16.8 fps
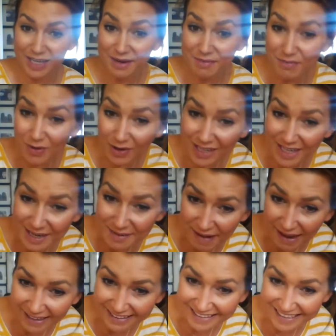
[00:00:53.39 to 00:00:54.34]
Good morning,
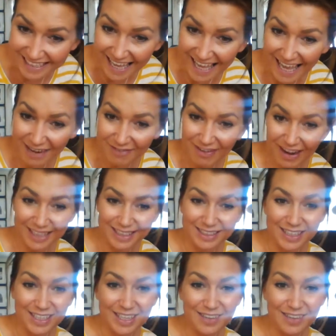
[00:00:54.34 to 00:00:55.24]
Amanda and Rachel.